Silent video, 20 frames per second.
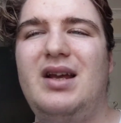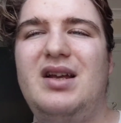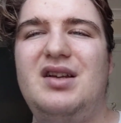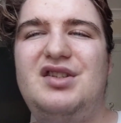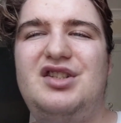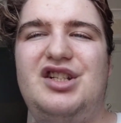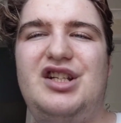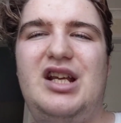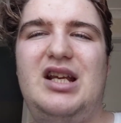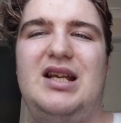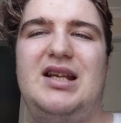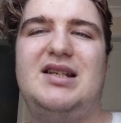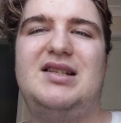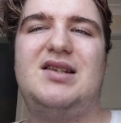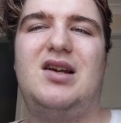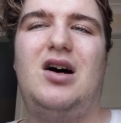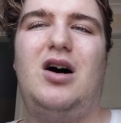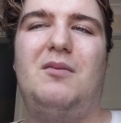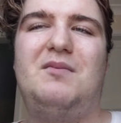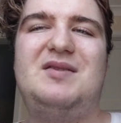She's
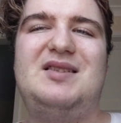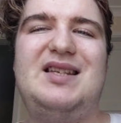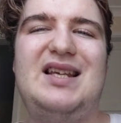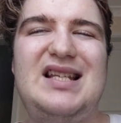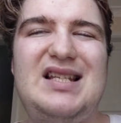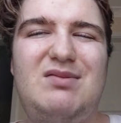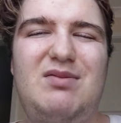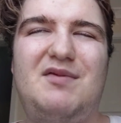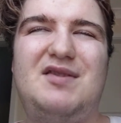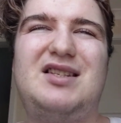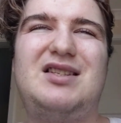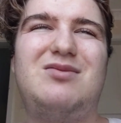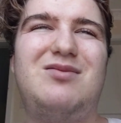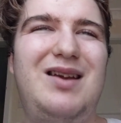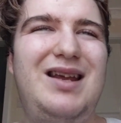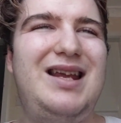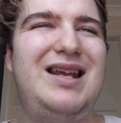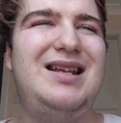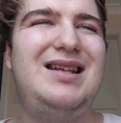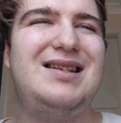obsessed with
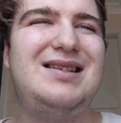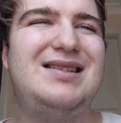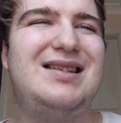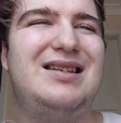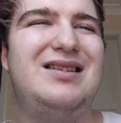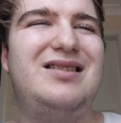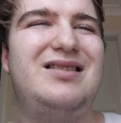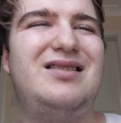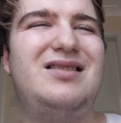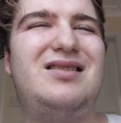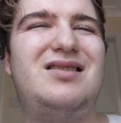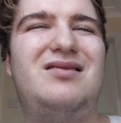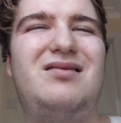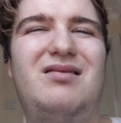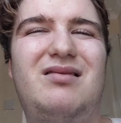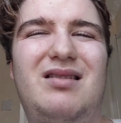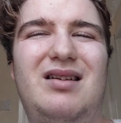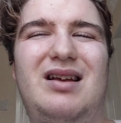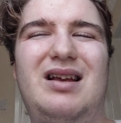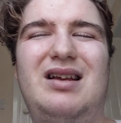sweets, and
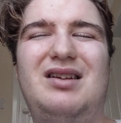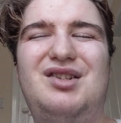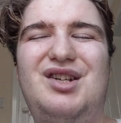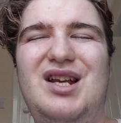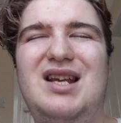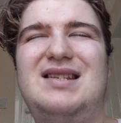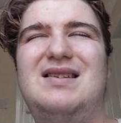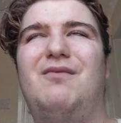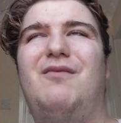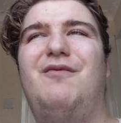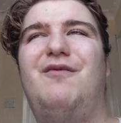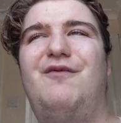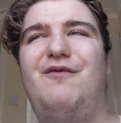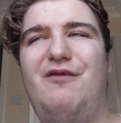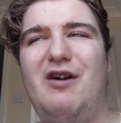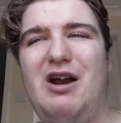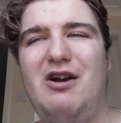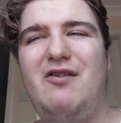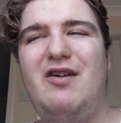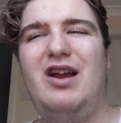she's a
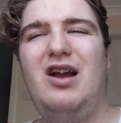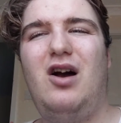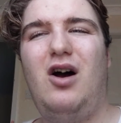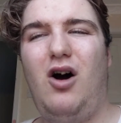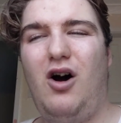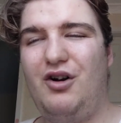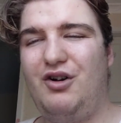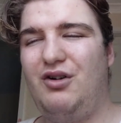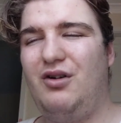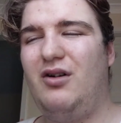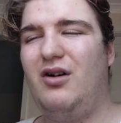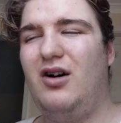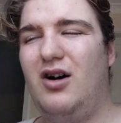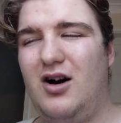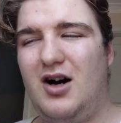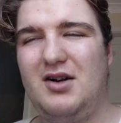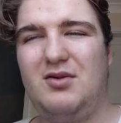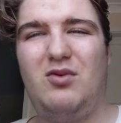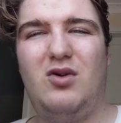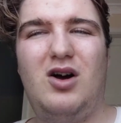very hard
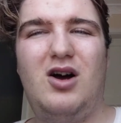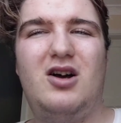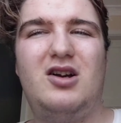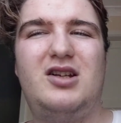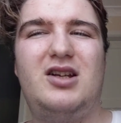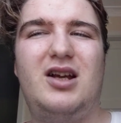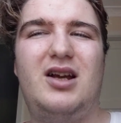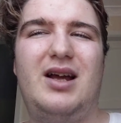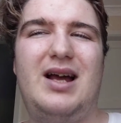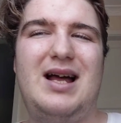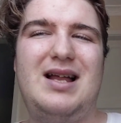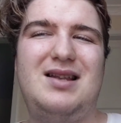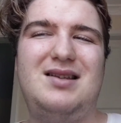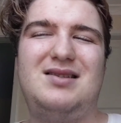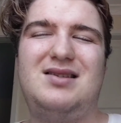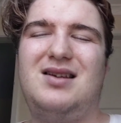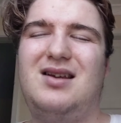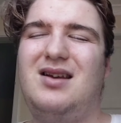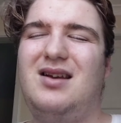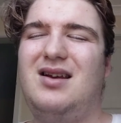worker,
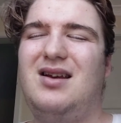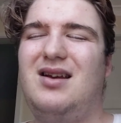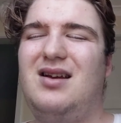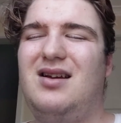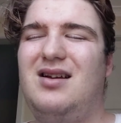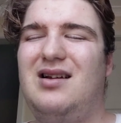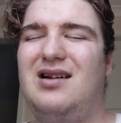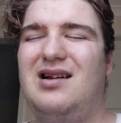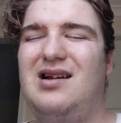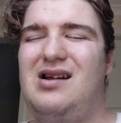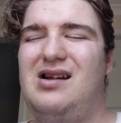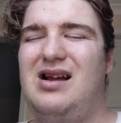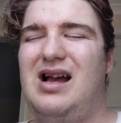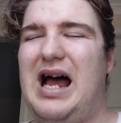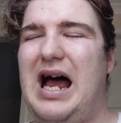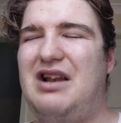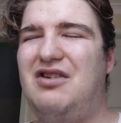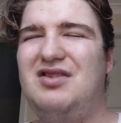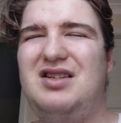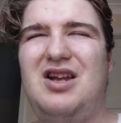and
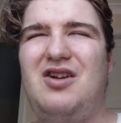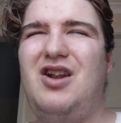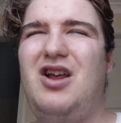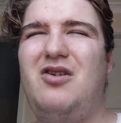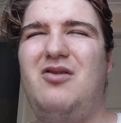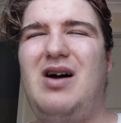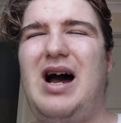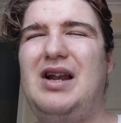I just don't know.